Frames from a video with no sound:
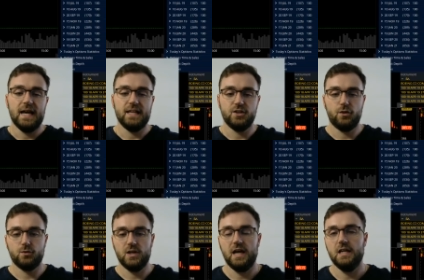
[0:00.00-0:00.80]
and then the
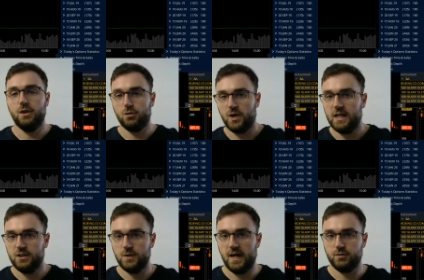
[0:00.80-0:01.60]
380,
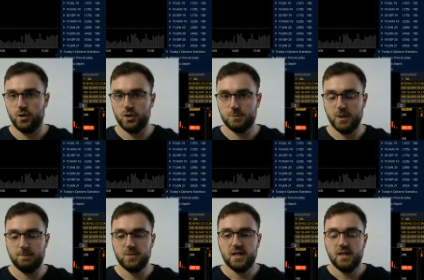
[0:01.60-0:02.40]
382 half call spread.